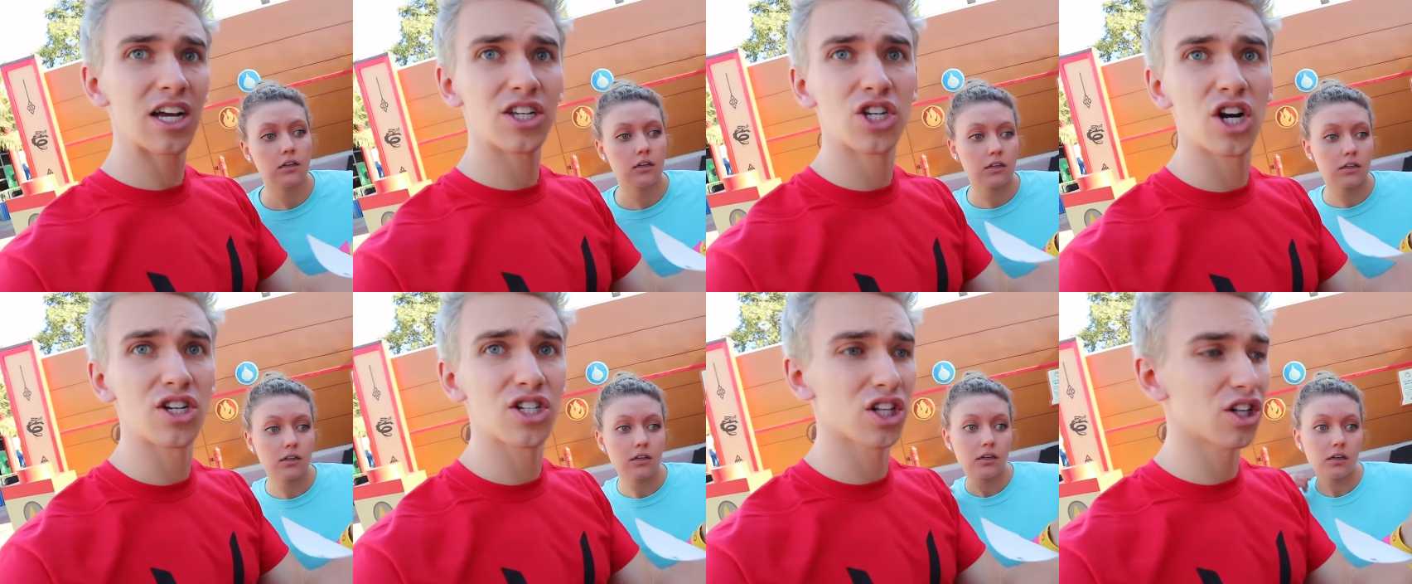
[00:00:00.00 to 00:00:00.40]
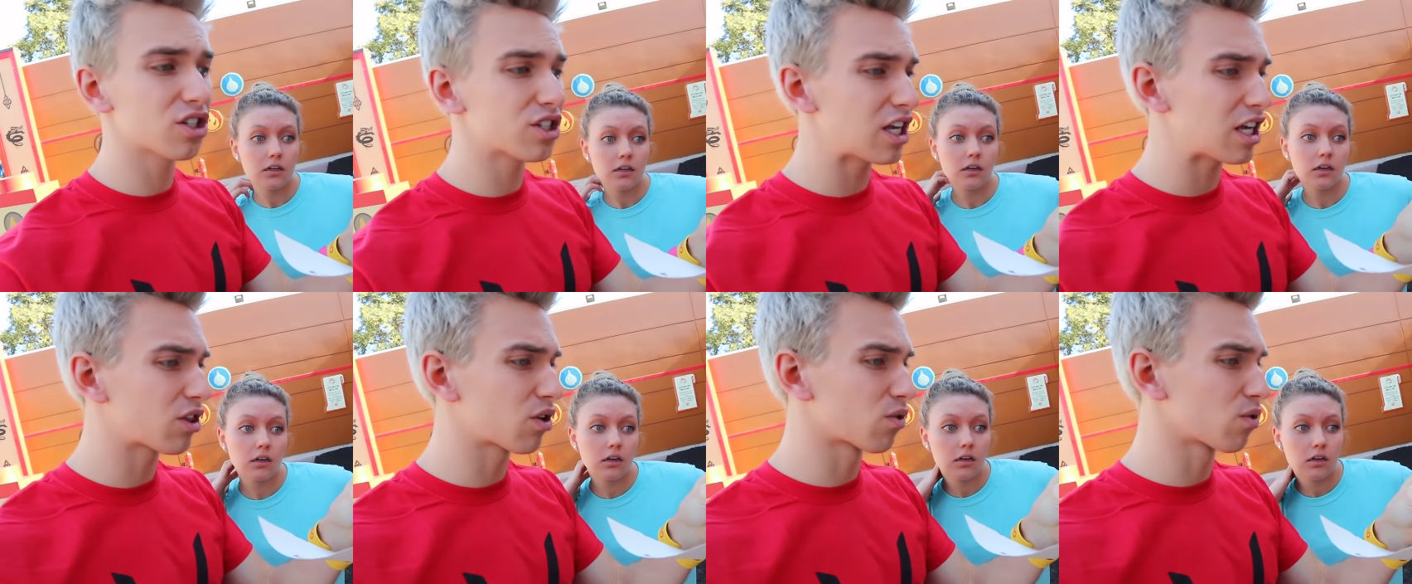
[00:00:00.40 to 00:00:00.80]
Speaker 1: Yeah, Sharers, it
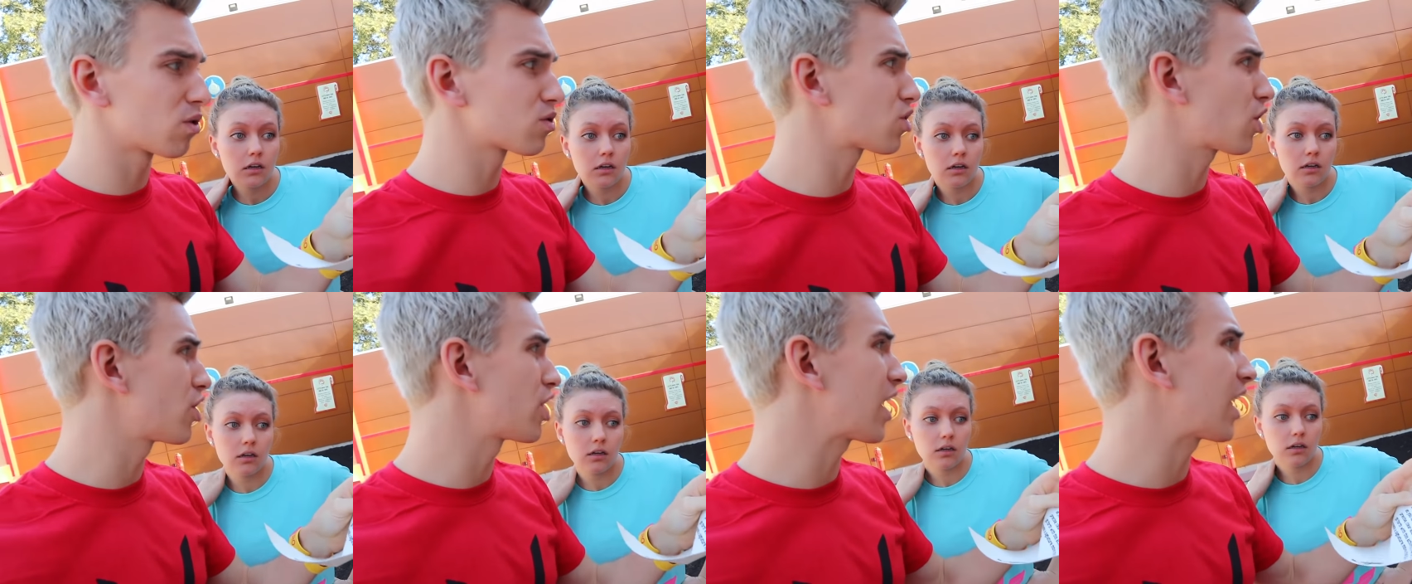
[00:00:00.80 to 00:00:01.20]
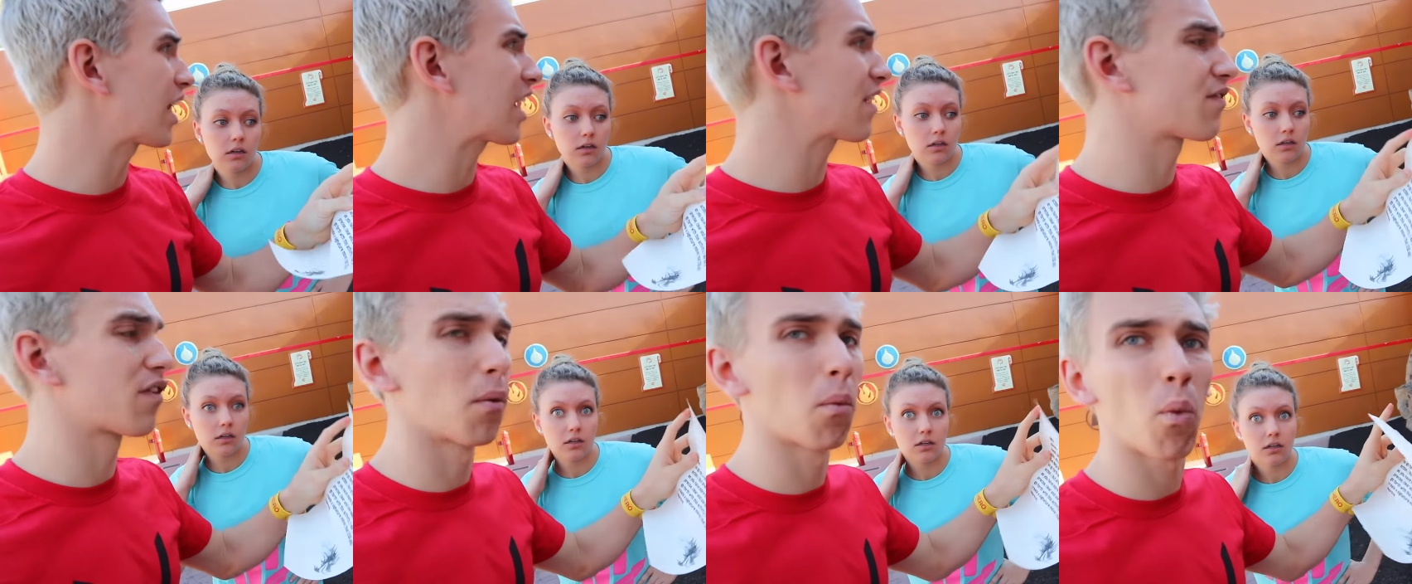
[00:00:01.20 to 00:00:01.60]
looks like the rules are you gotta
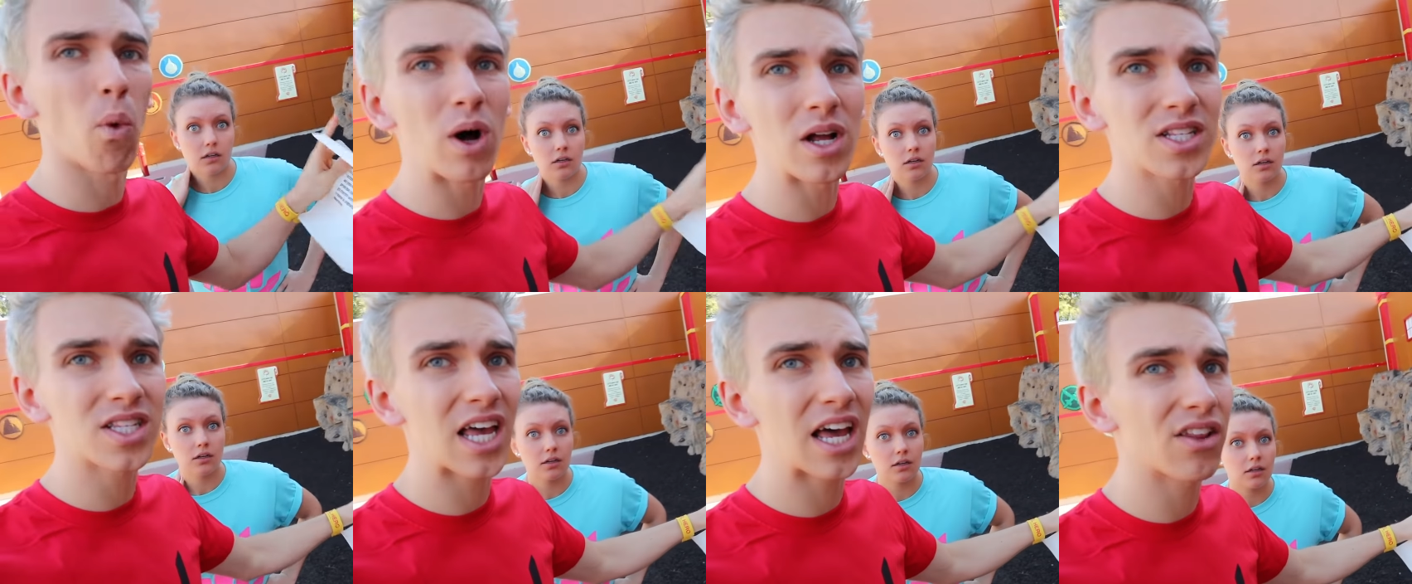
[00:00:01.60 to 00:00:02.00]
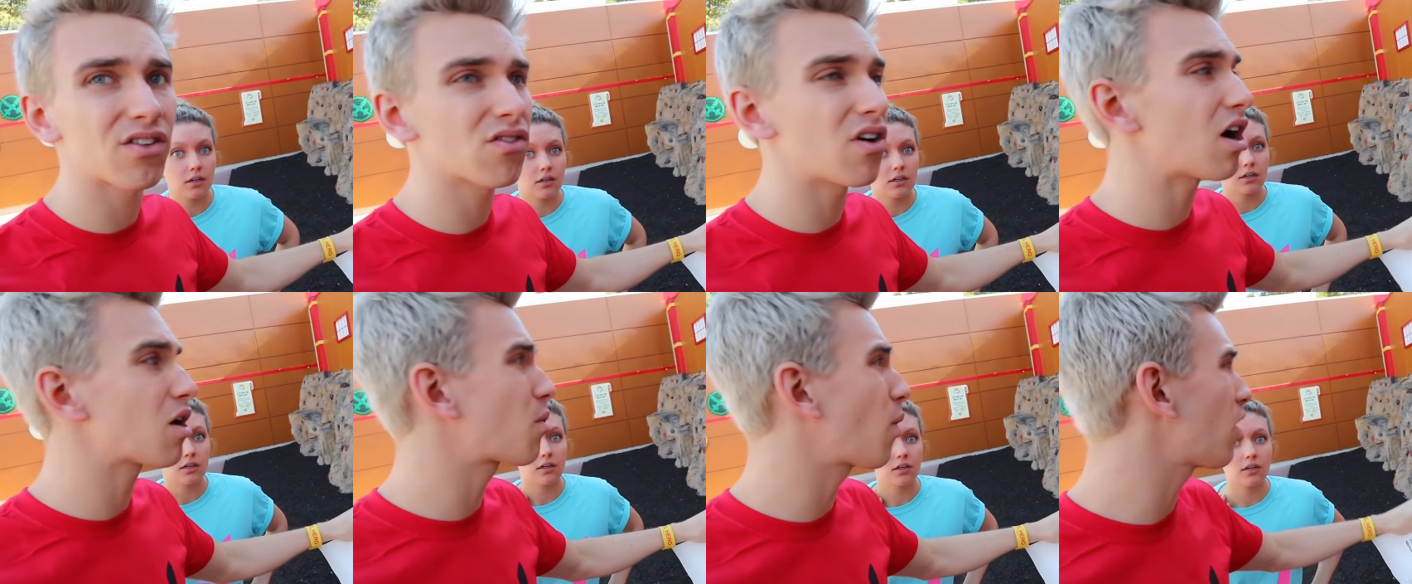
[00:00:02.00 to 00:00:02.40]
get from one side of the
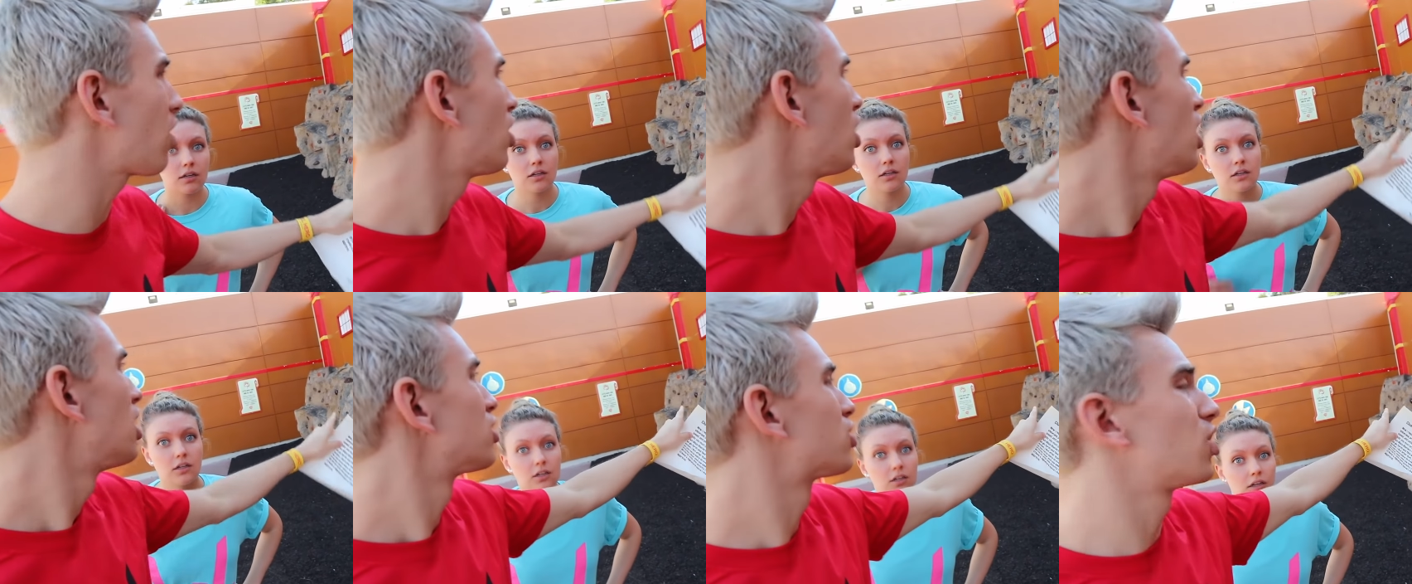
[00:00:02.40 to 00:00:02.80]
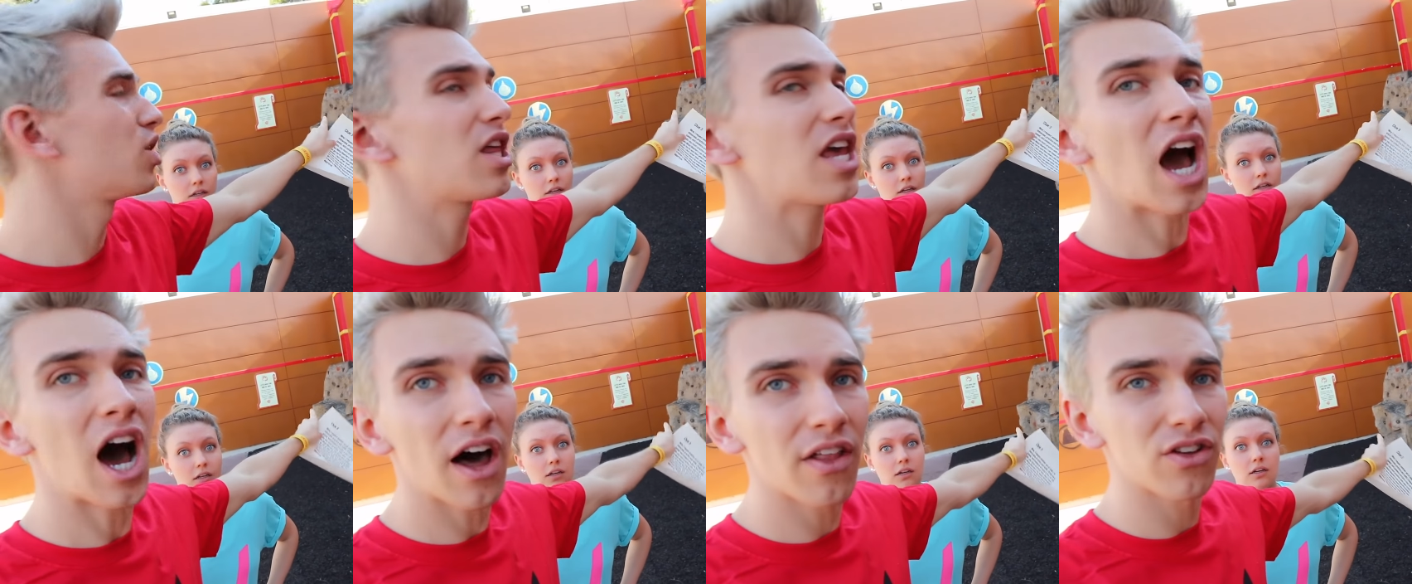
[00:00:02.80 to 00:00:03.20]
rock wall to
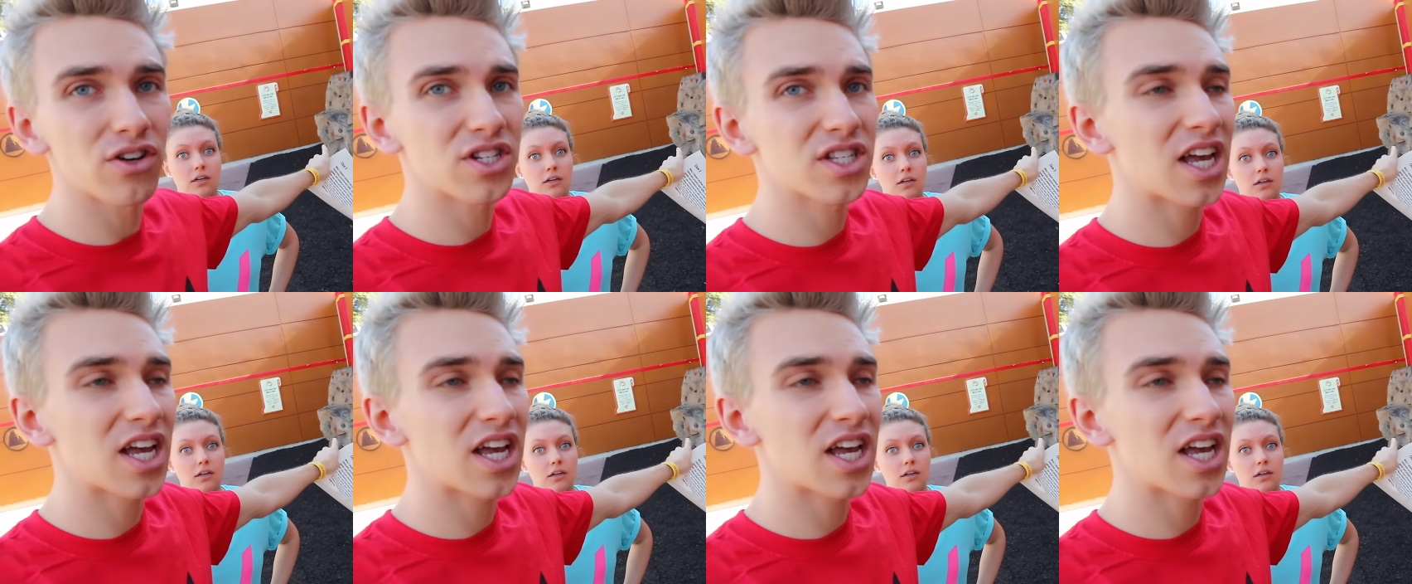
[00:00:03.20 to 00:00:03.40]
the other